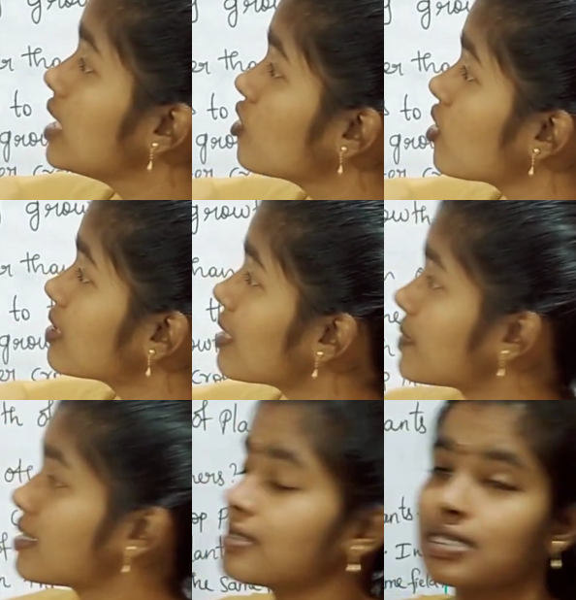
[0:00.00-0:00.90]
are
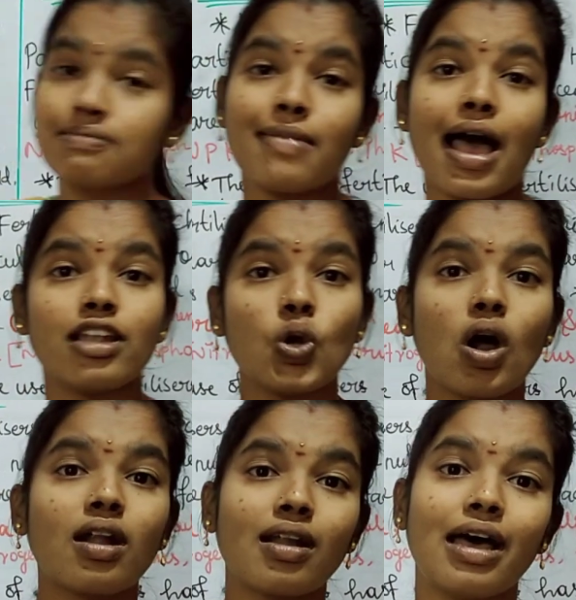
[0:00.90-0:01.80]
substances.
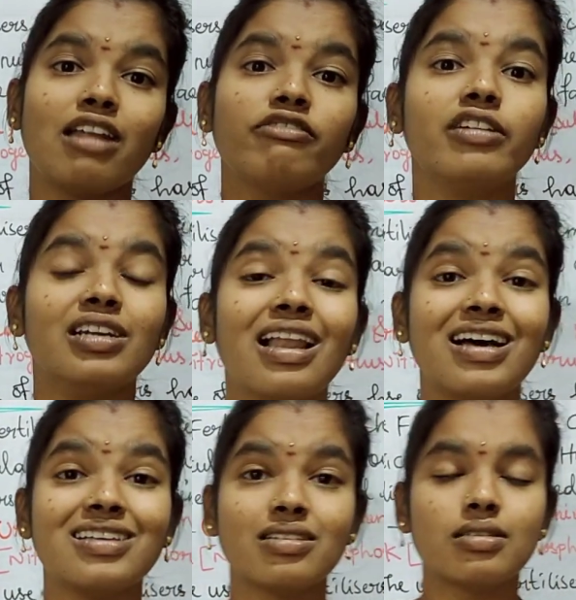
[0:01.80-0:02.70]
Manure and
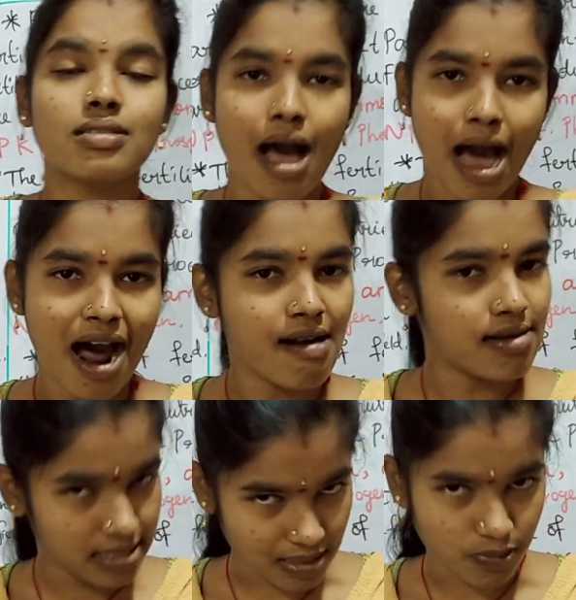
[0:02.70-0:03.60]
fertilizers are
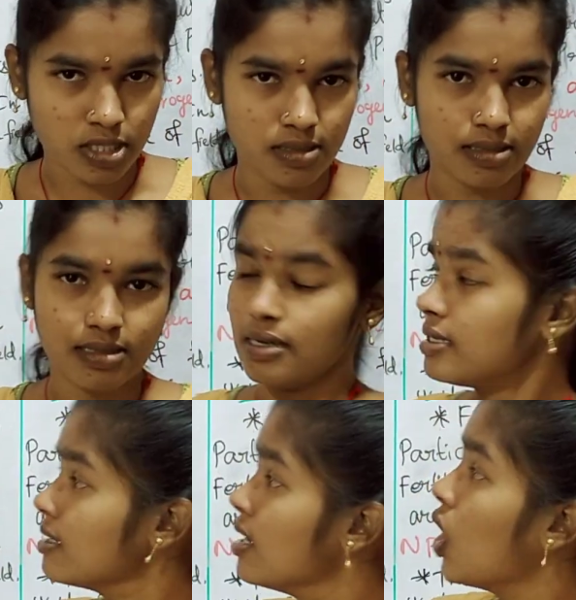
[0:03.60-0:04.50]
substances
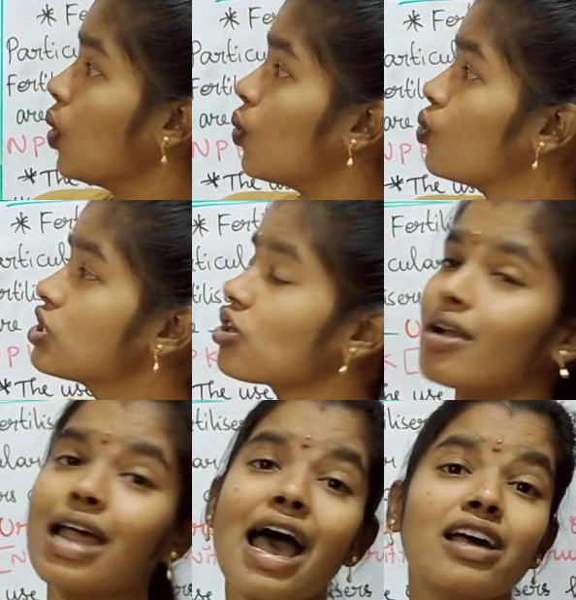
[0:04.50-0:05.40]
which are
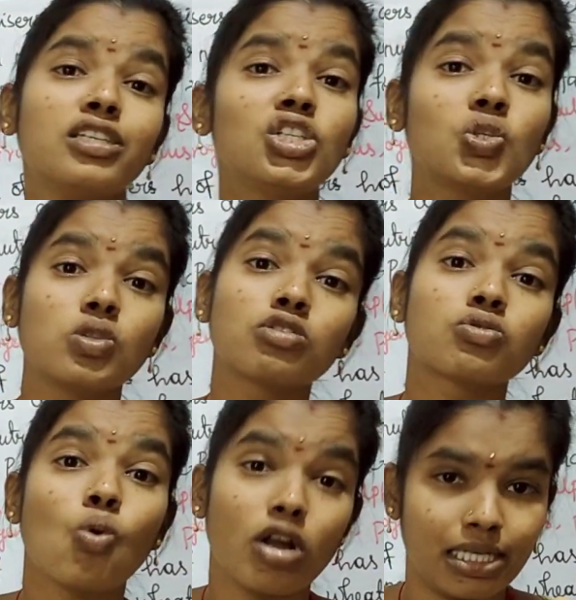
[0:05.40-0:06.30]
added to the
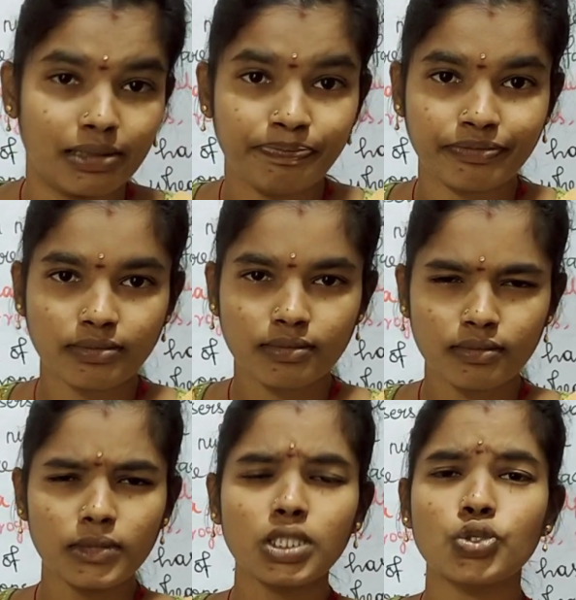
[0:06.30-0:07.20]
soil.
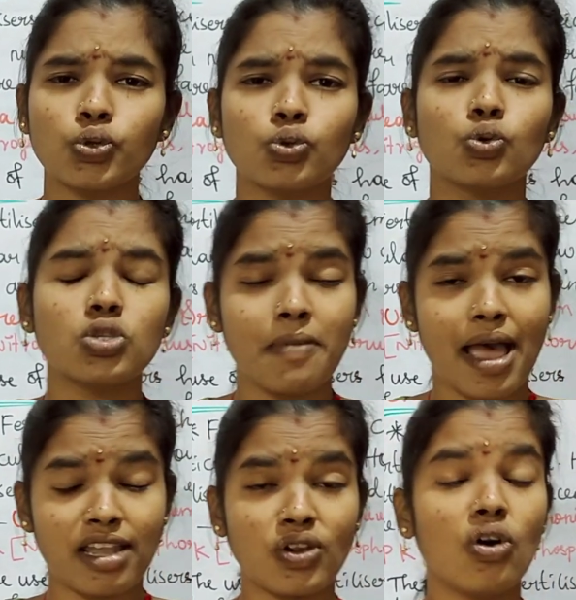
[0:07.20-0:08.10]
So those
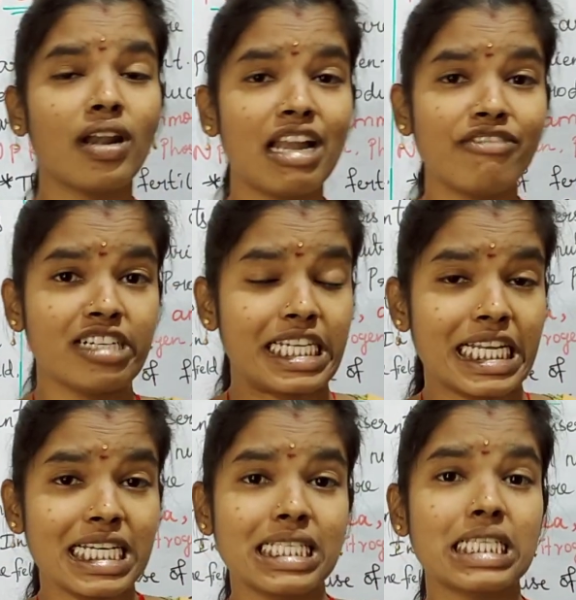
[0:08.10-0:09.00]
manure and
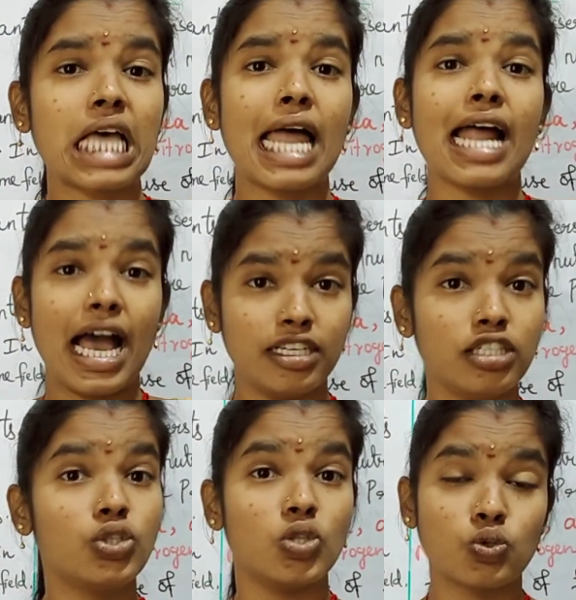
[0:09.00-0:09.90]
fertilizers are added to
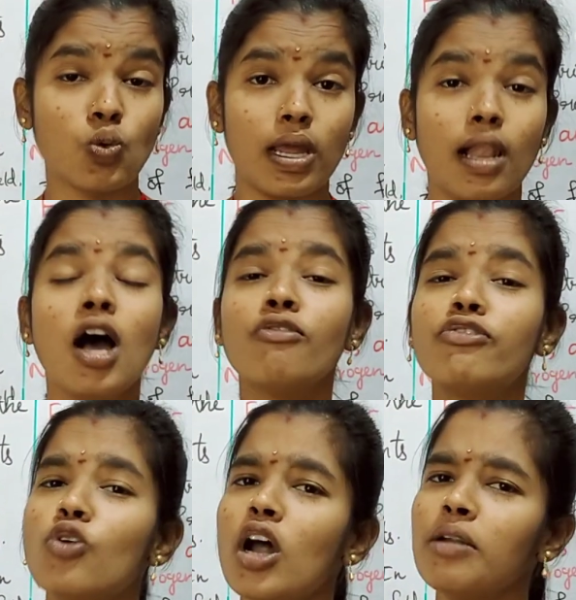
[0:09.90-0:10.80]
the soil. For
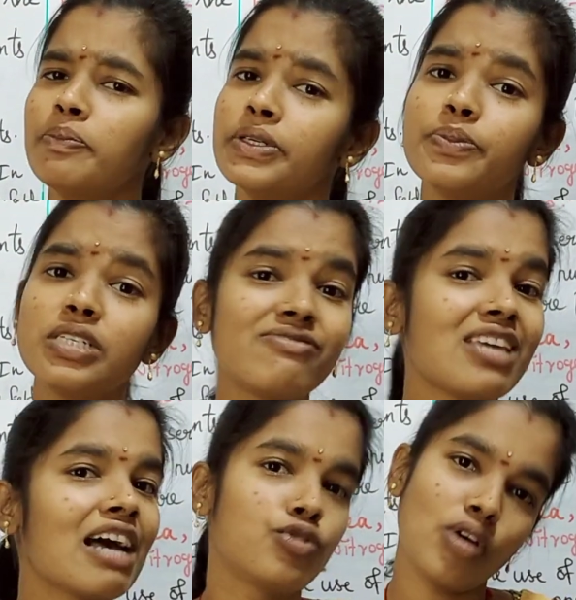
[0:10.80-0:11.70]
what purpose we
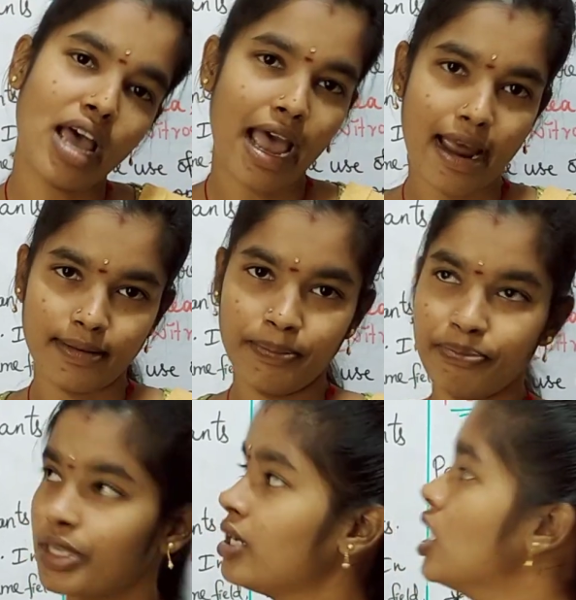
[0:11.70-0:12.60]
have to add?
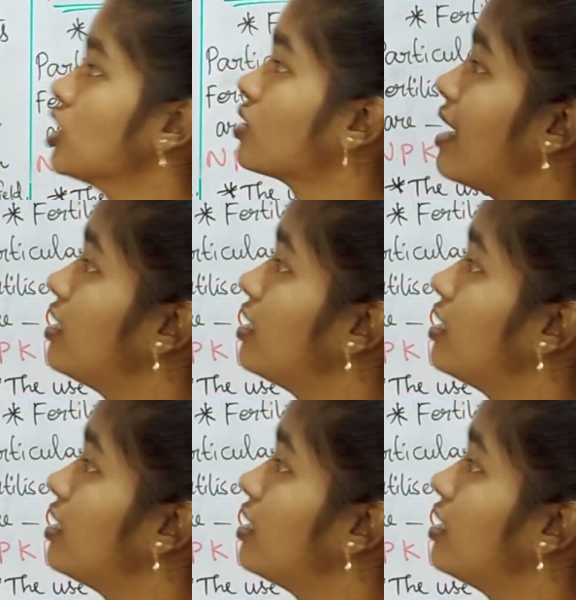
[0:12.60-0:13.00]
So added